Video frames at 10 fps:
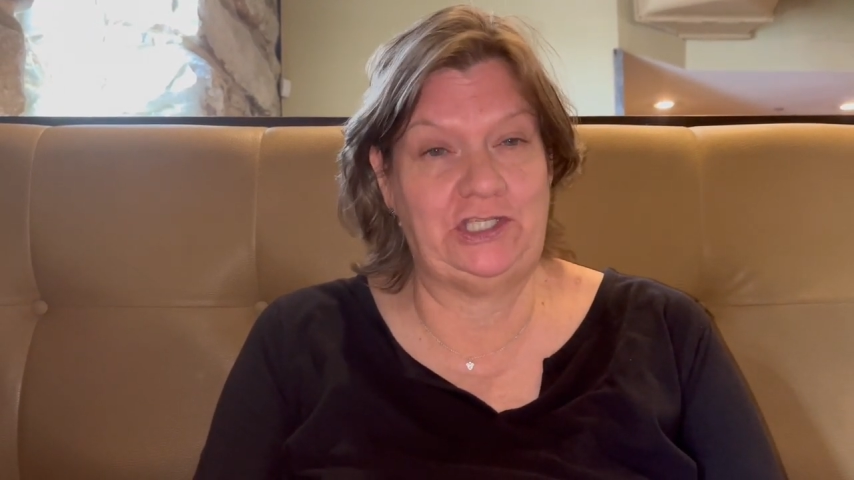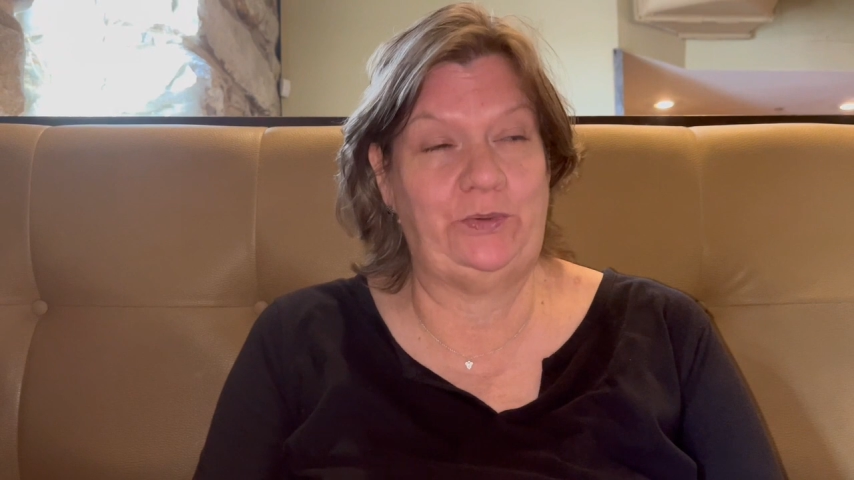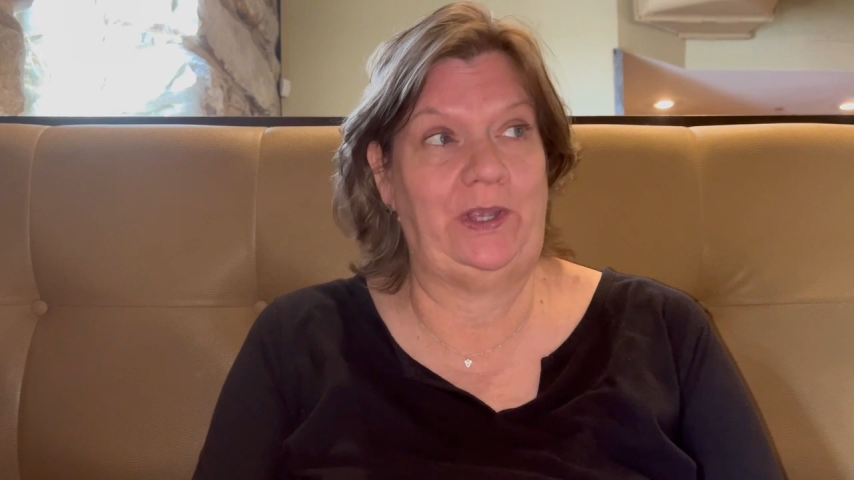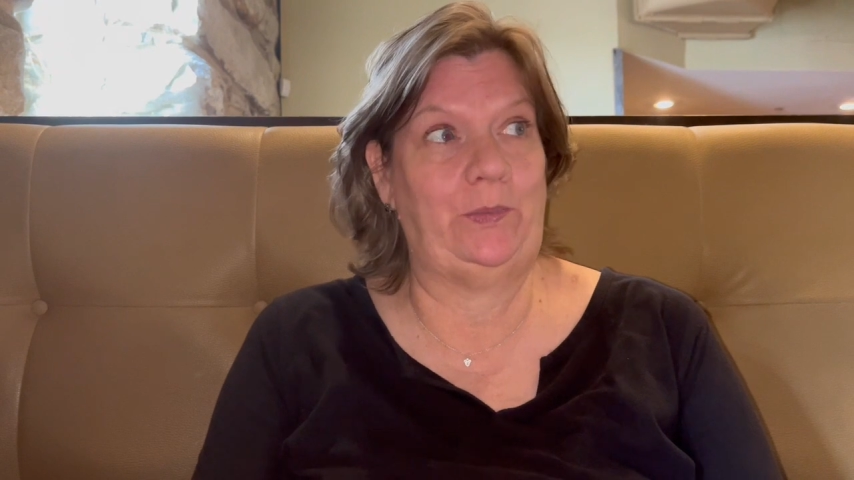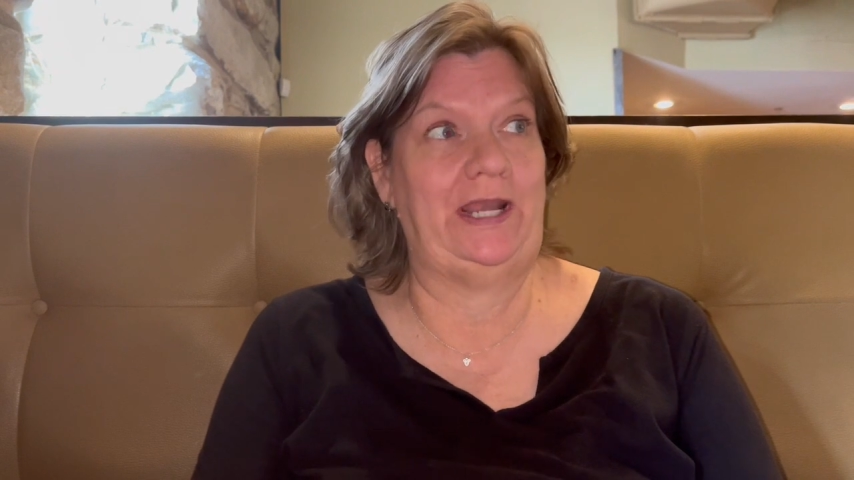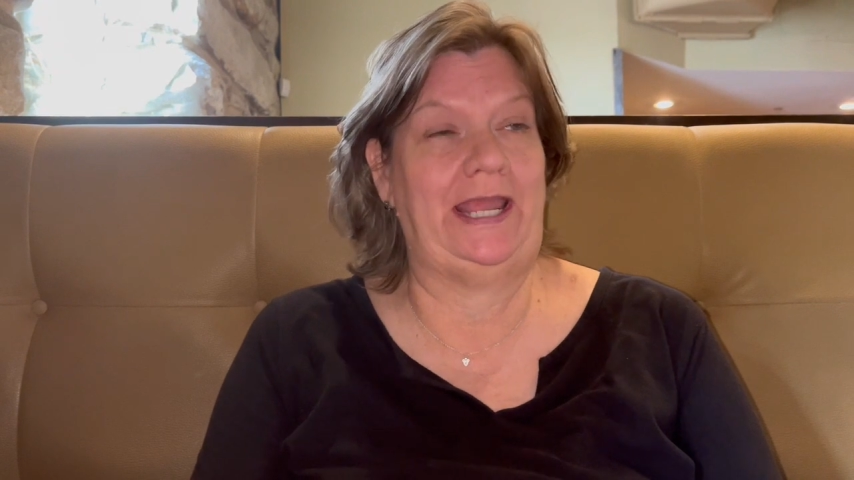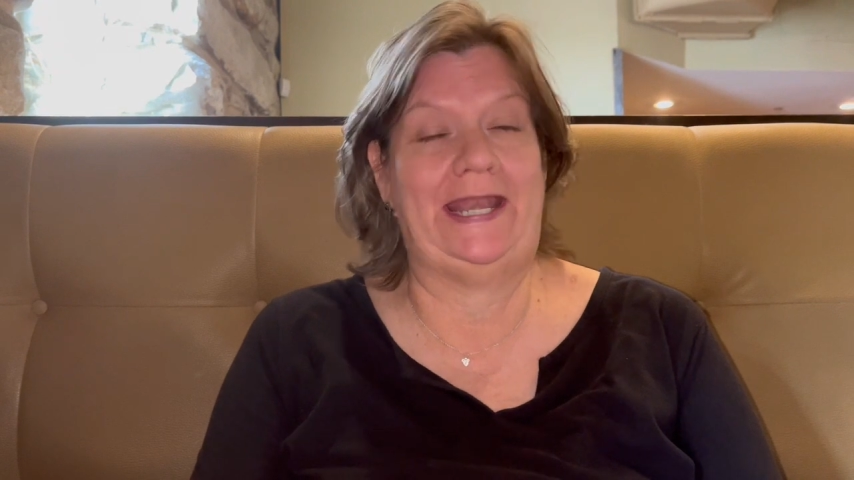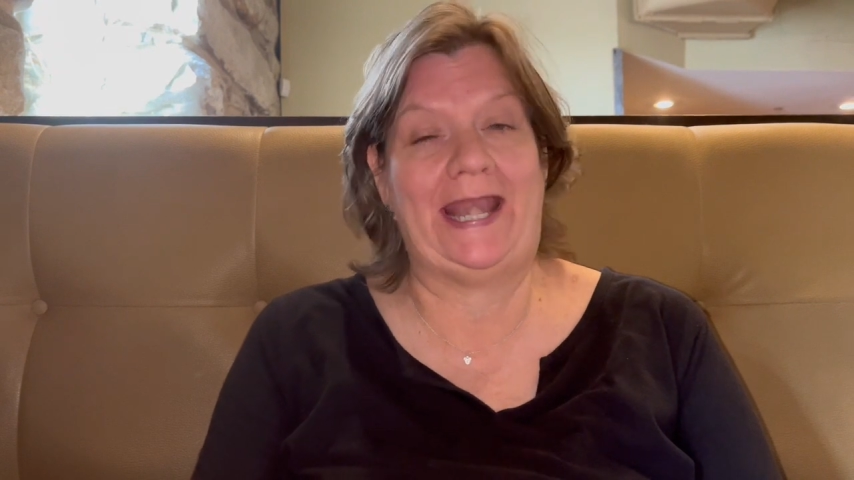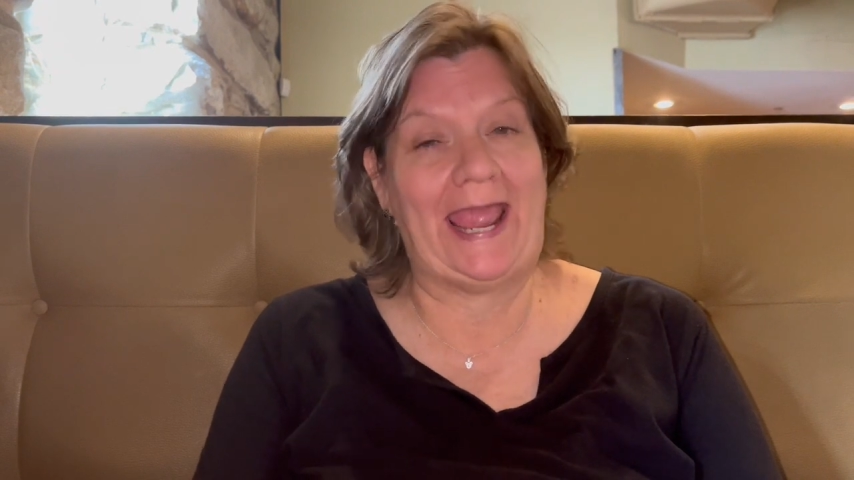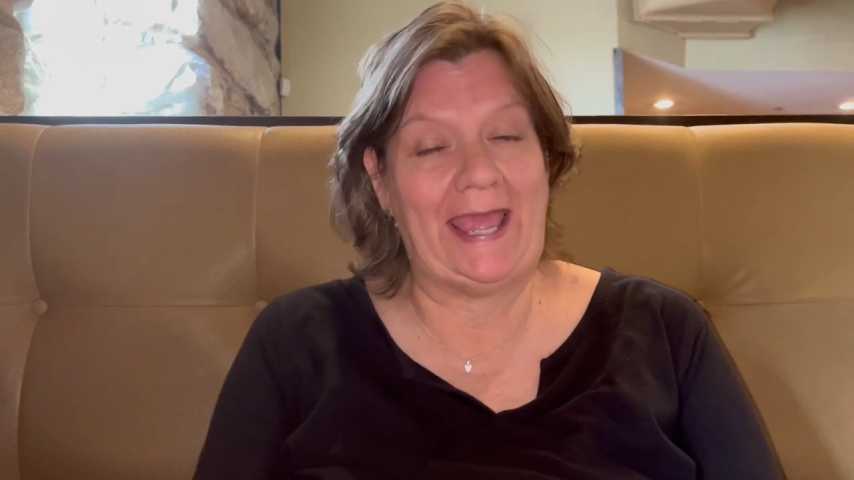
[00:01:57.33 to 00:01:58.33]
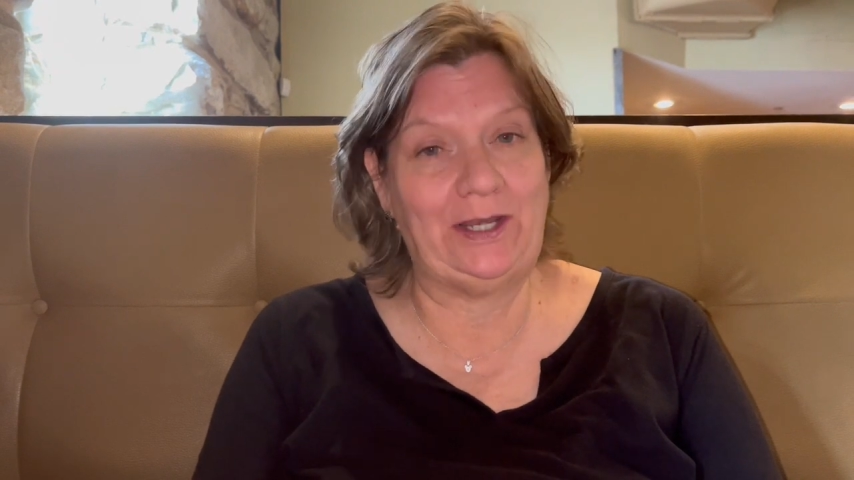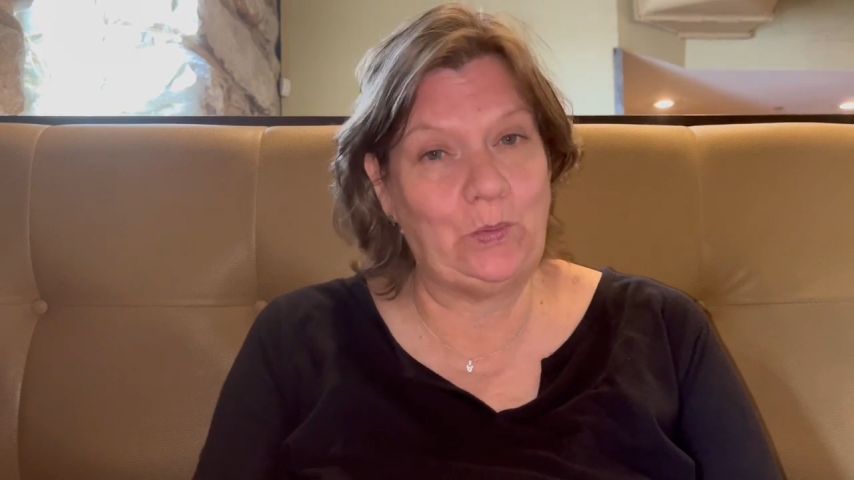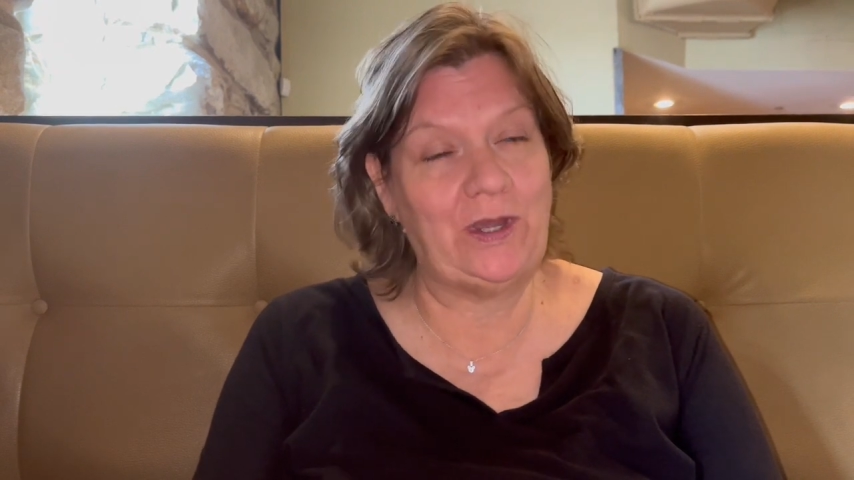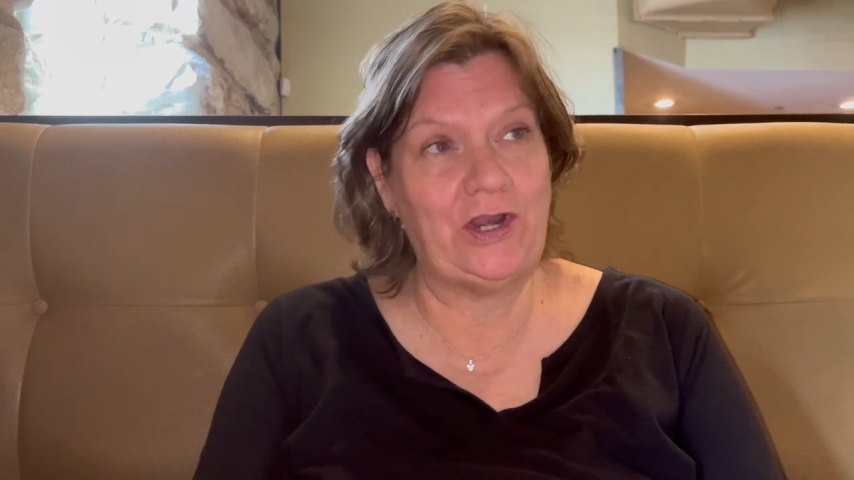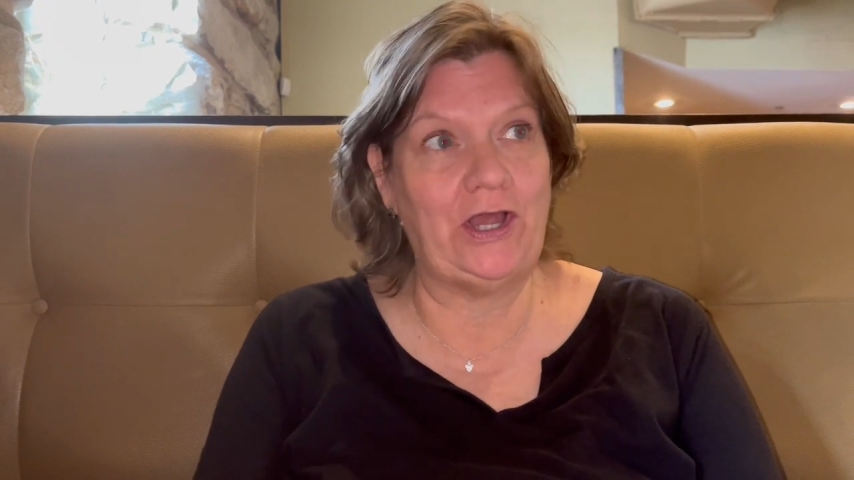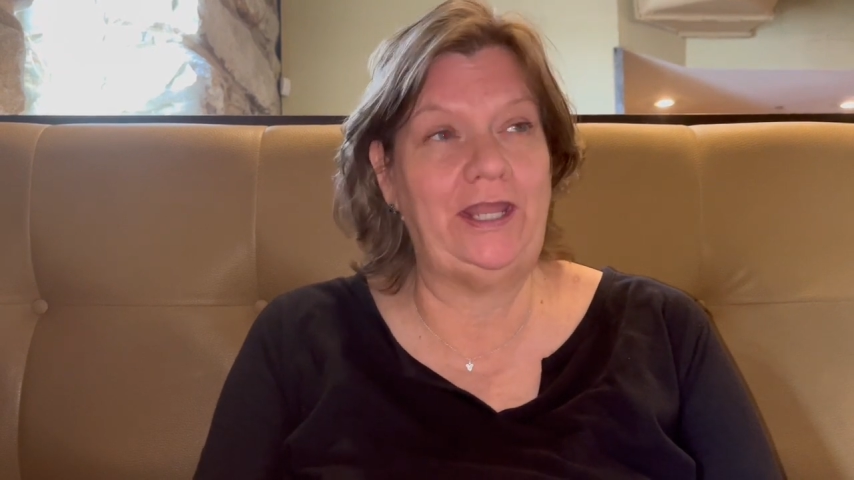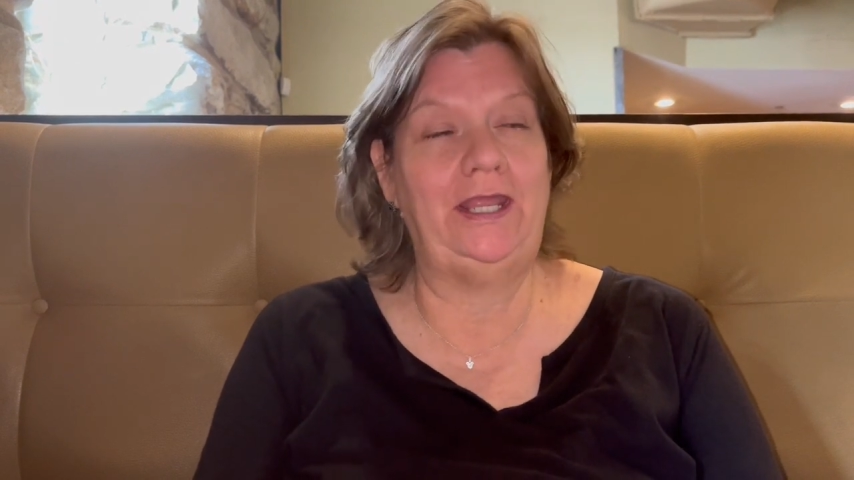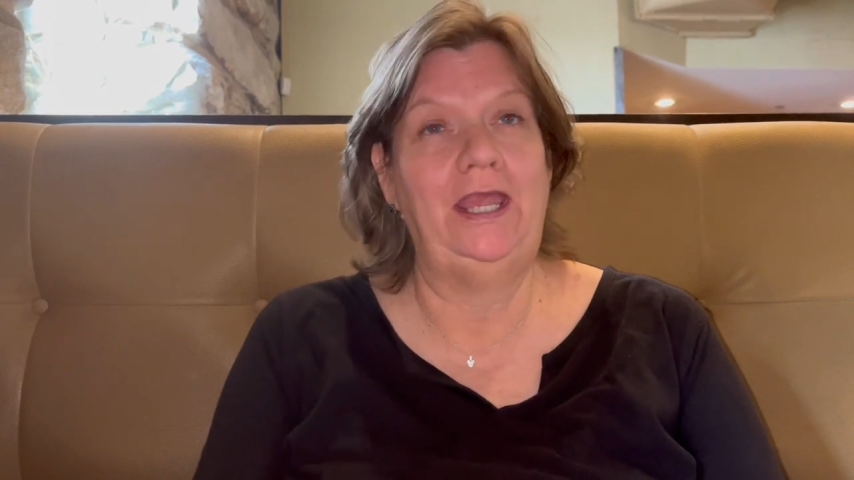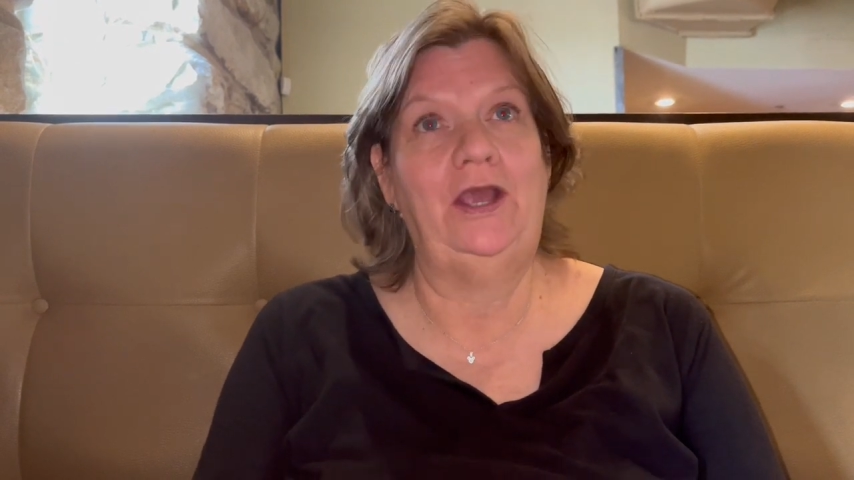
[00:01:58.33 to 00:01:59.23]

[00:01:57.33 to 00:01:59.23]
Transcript: so we went ahead and added one on.